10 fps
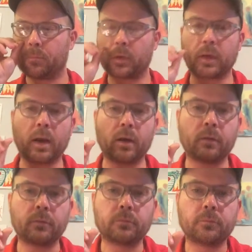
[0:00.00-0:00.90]
clear
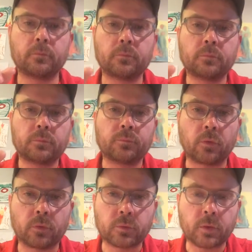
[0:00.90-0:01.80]

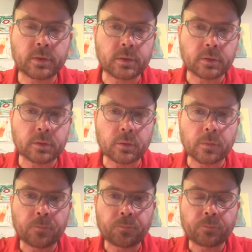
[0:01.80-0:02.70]
to listen to,
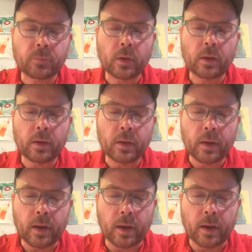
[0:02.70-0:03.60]

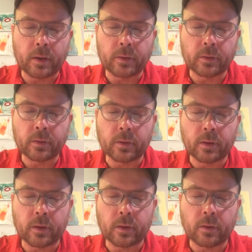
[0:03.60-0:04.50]
and
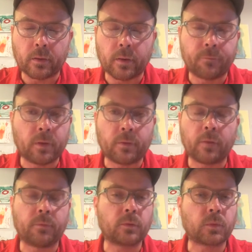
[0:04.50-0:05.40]
if
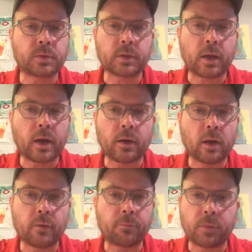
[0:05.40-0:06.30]
this wasn't clear
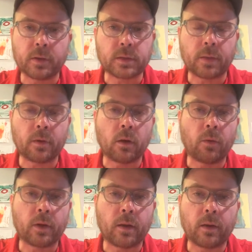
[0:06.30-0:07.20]
enough, please let me
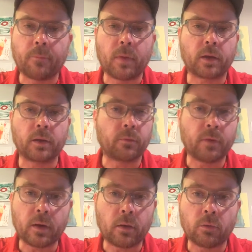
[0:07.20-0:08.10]
know and I'll make another
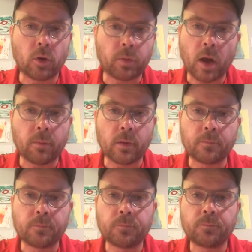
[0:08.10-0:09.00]
video, no
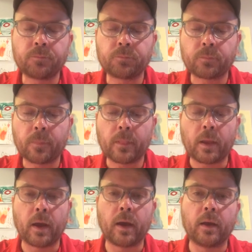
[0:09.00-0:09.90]
problem,
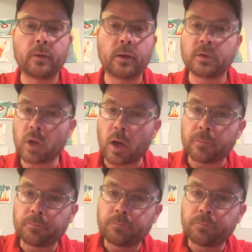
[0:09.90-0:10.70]
and enjoy.